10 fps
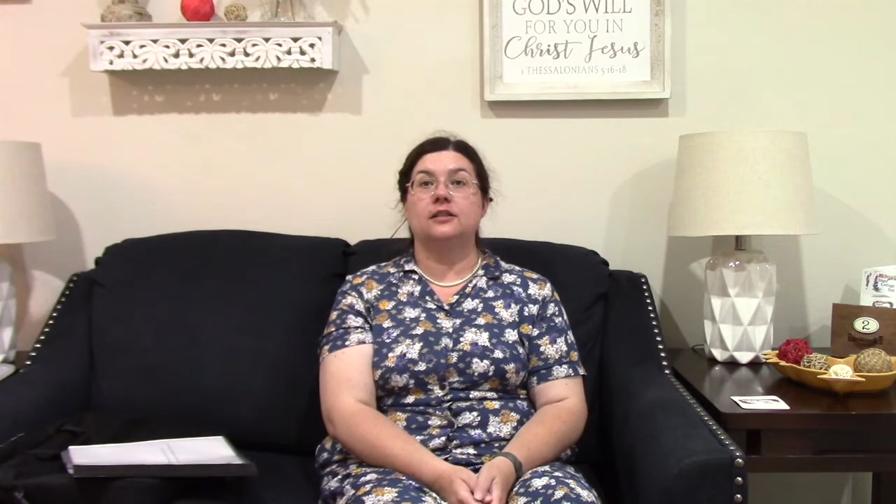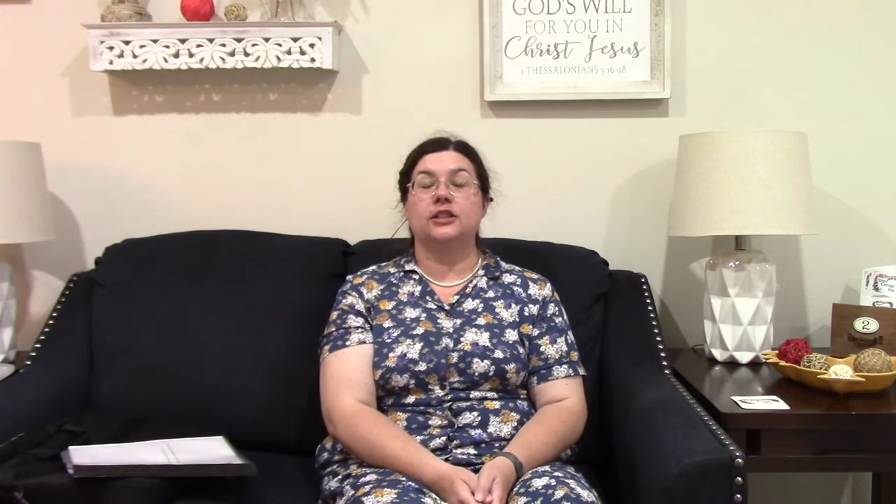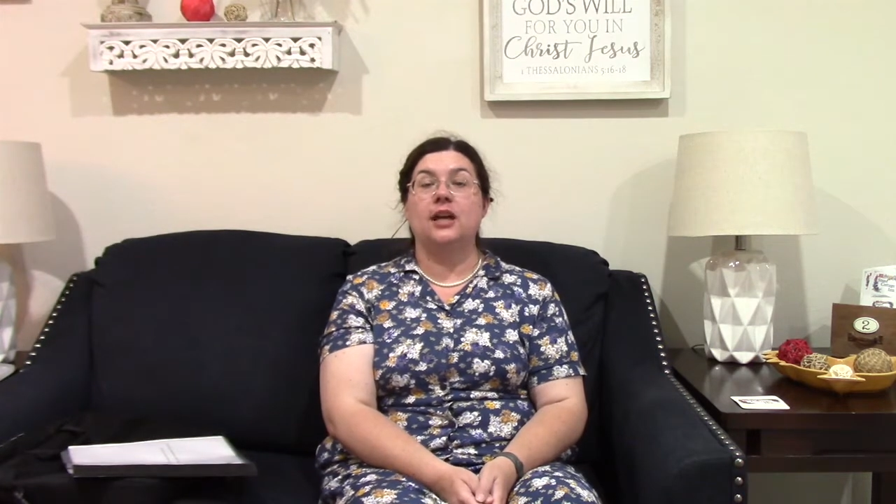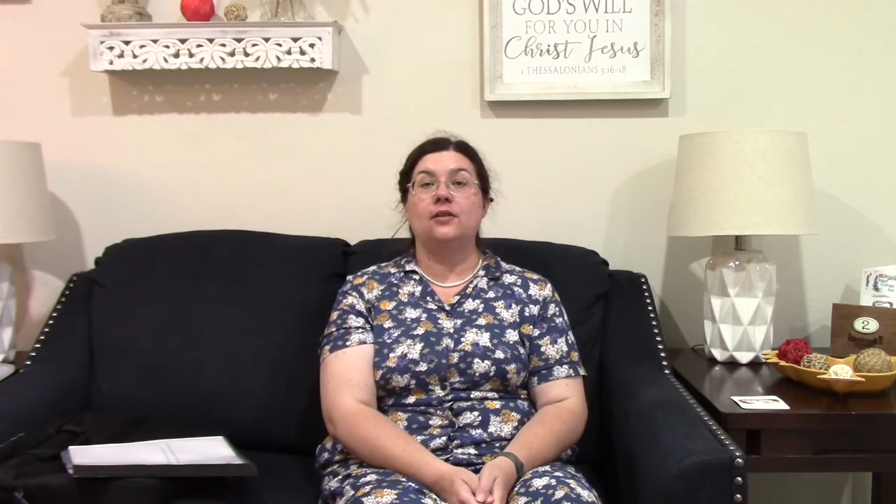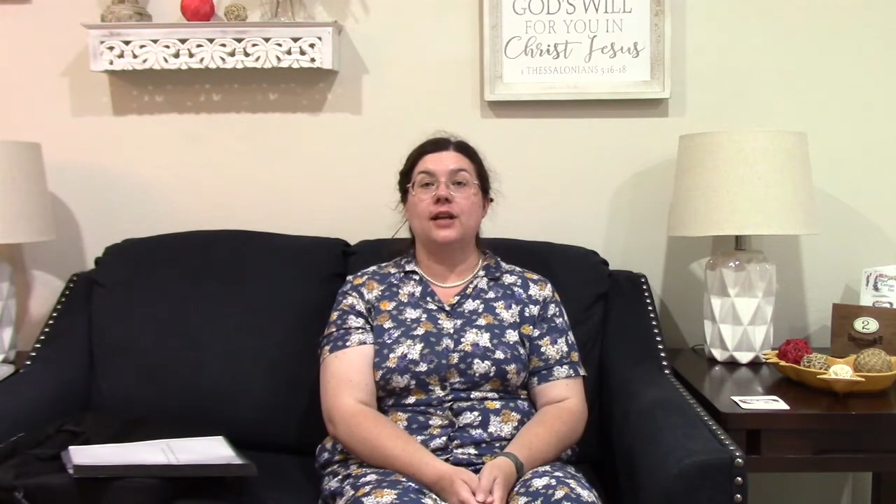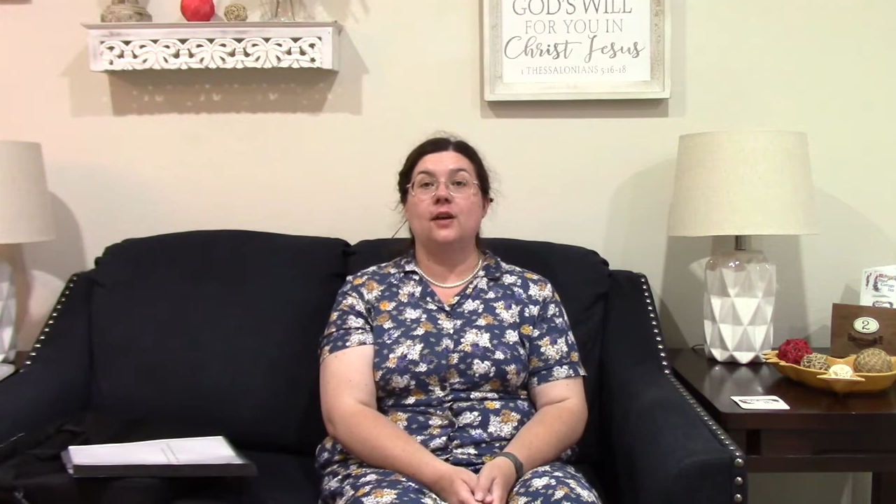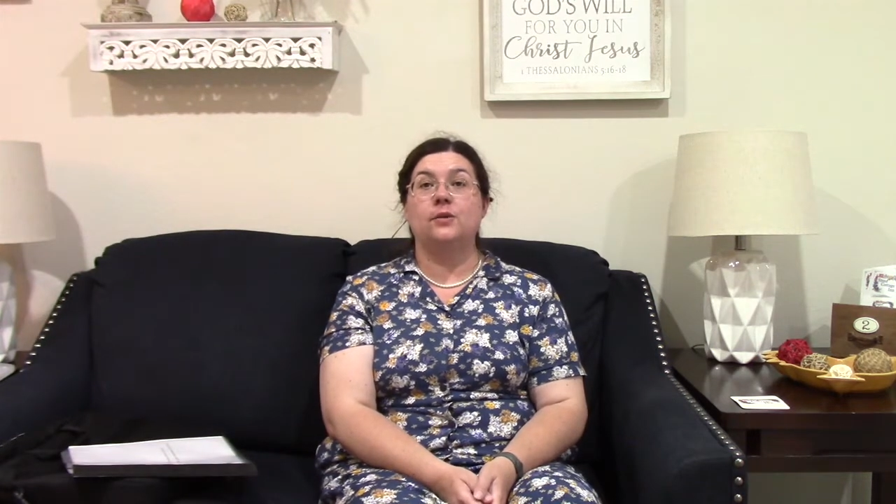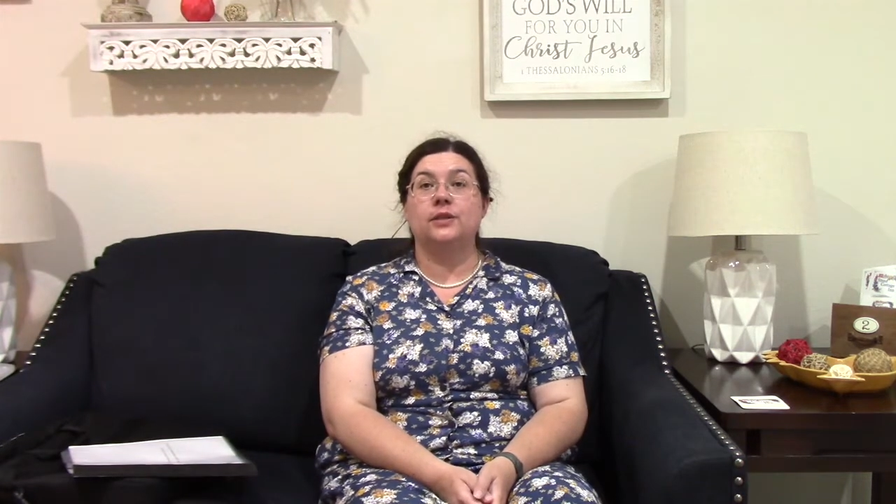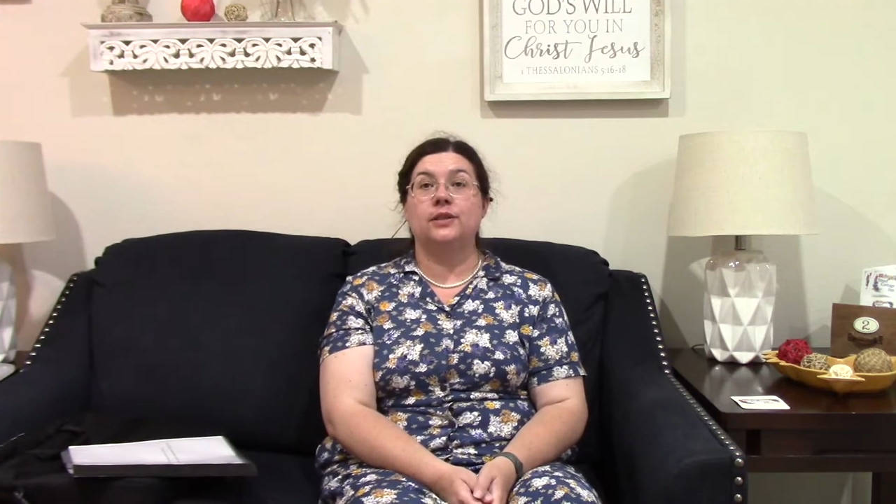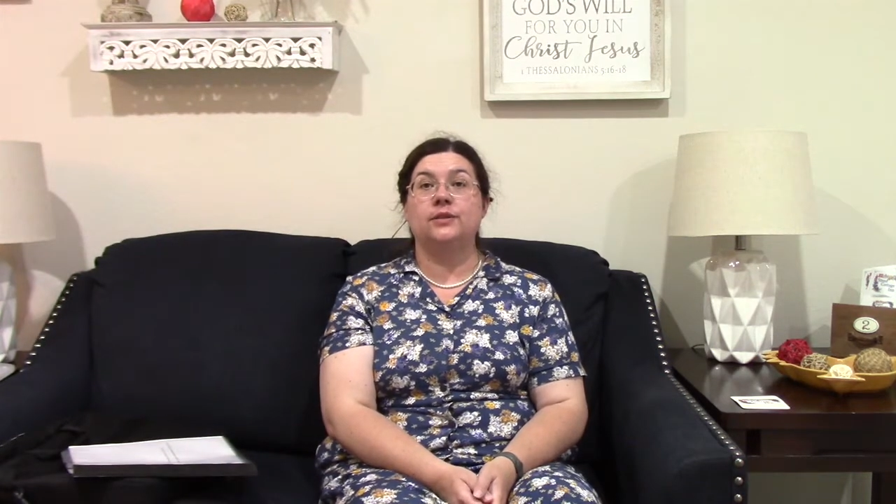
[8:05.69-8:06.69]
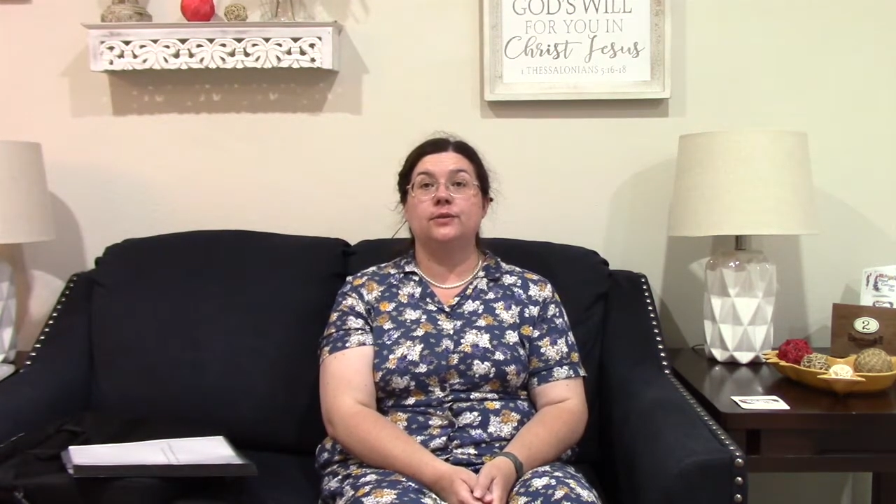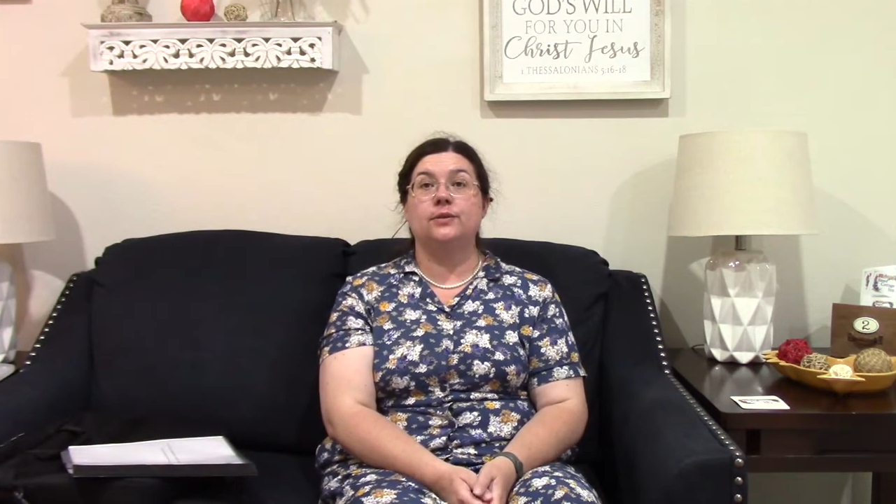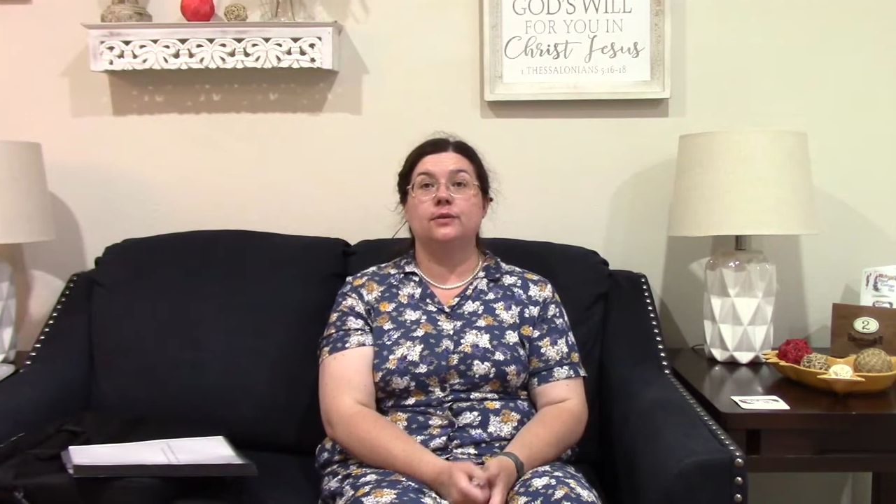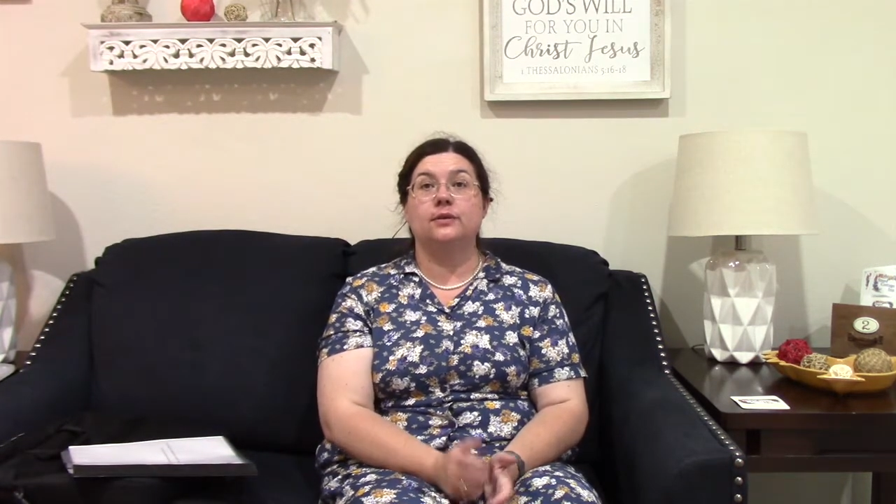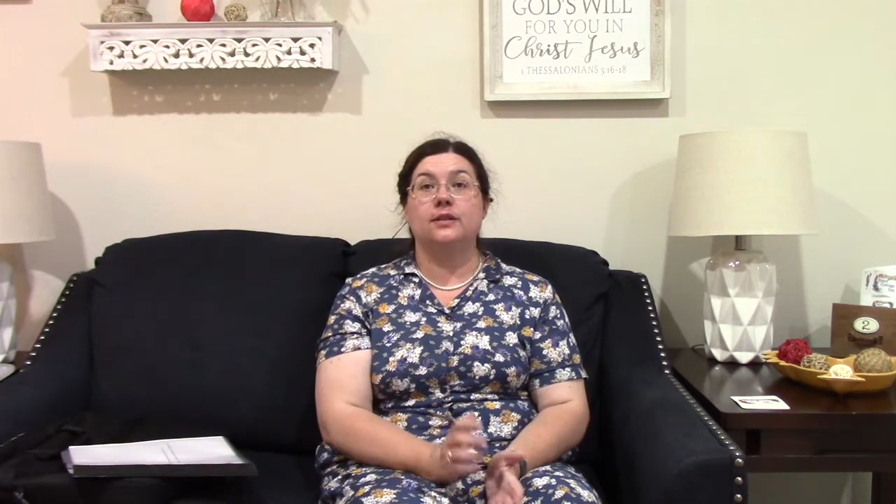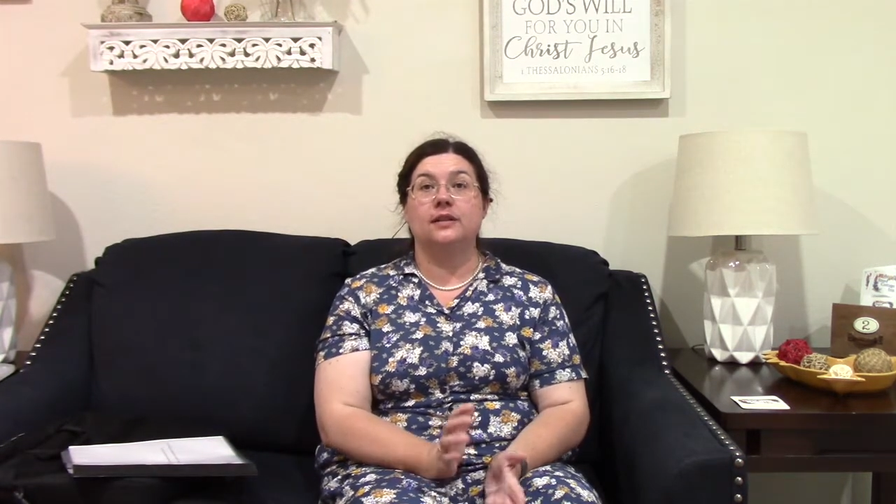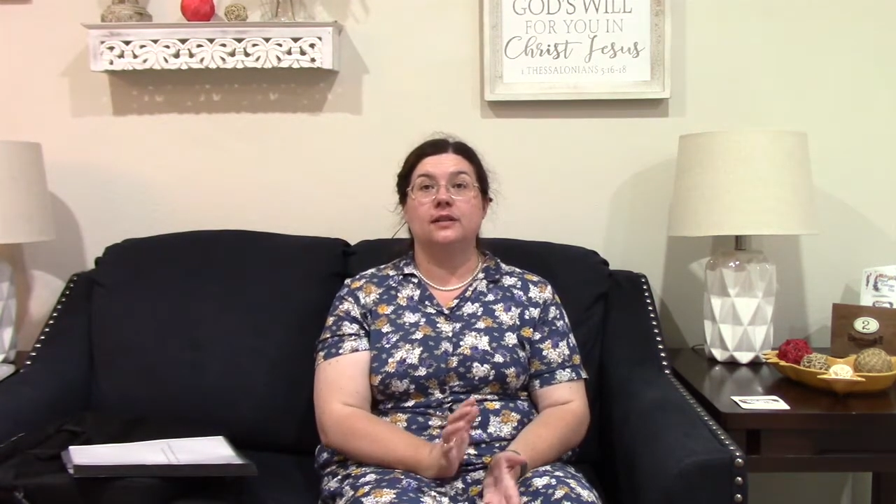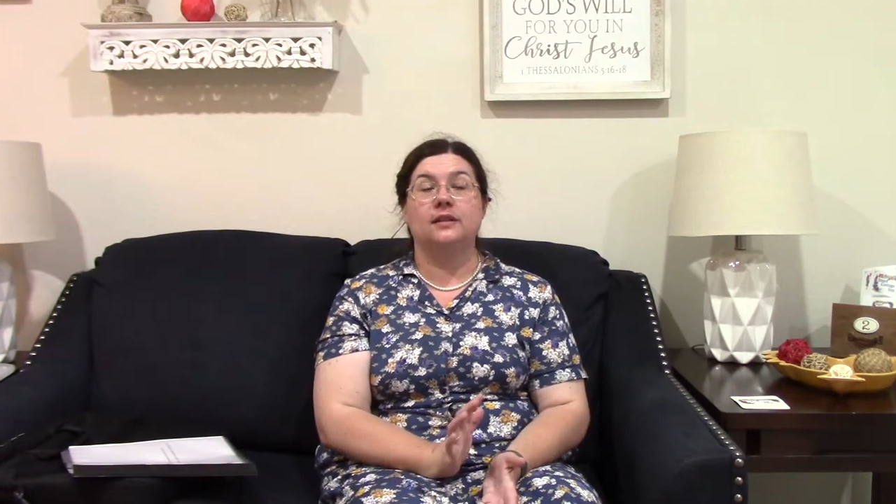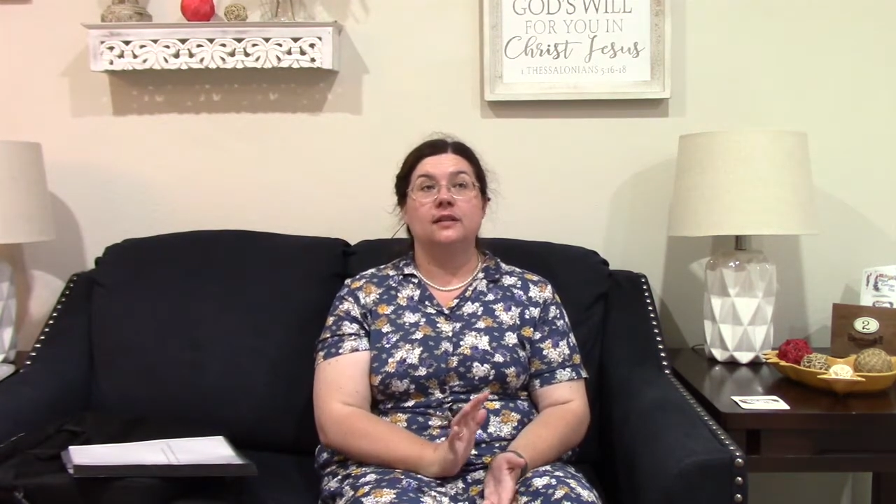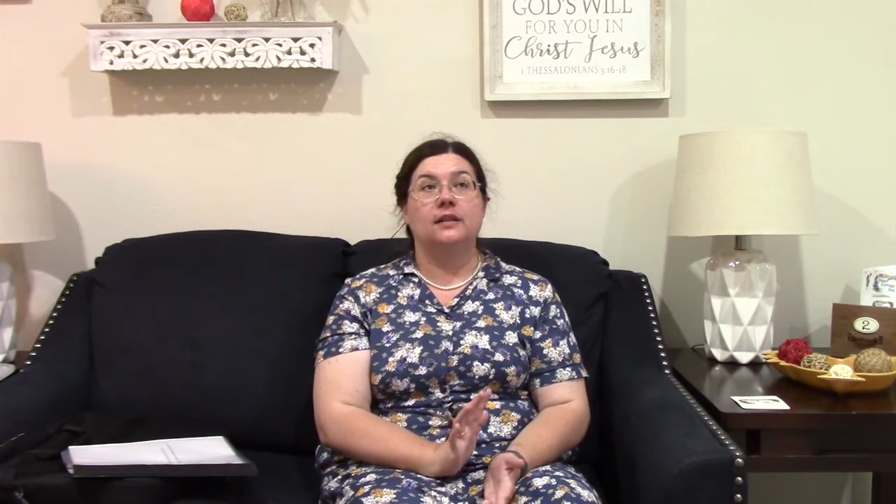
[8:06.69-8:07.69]
shout out to
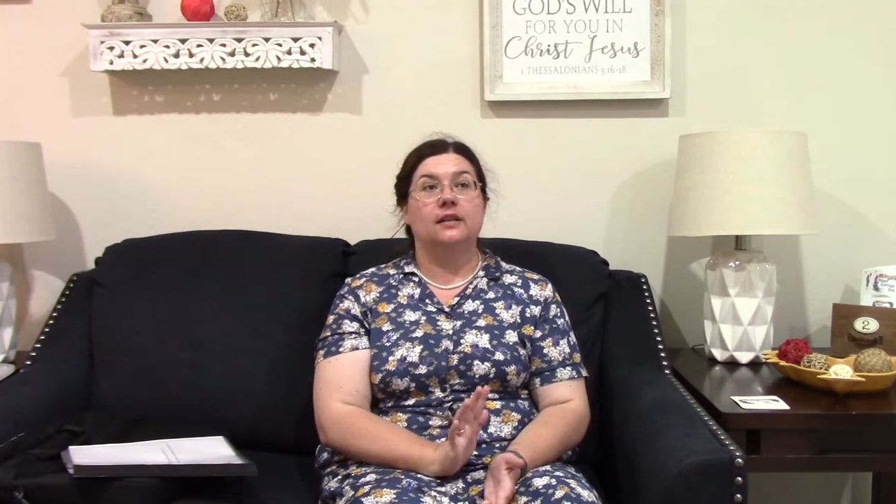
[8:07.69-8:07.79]
the